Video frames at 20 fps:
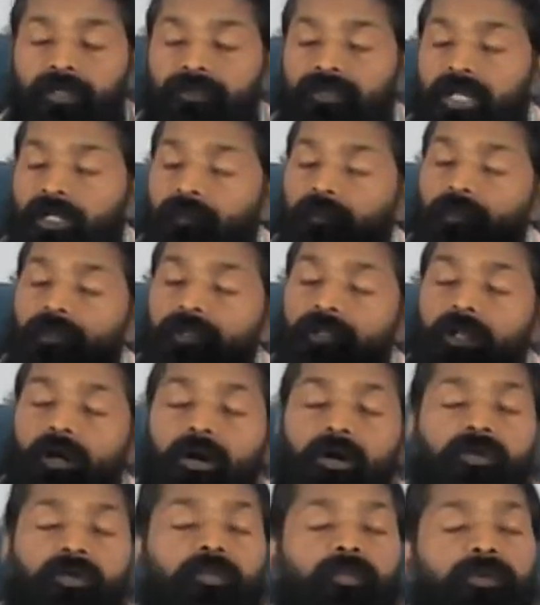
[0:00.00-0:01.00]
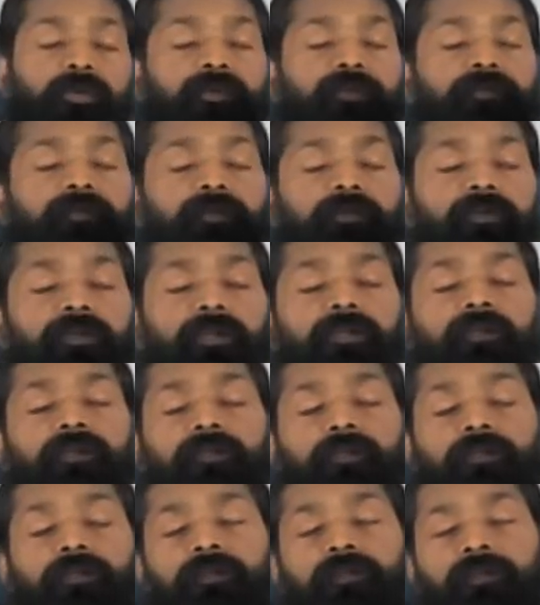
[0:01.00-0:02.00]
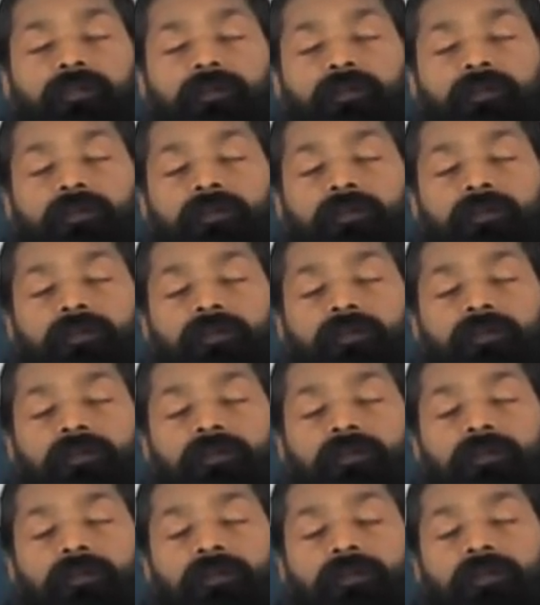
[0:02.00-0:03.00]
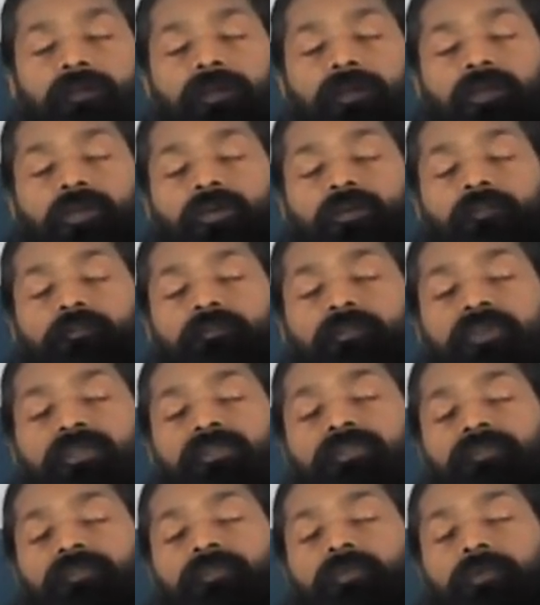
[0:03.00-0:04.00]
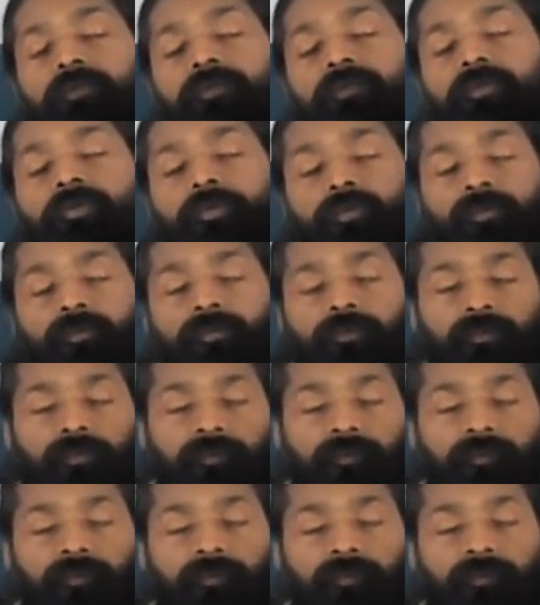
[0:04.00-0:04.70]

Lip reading: That will always lead to a misfortune.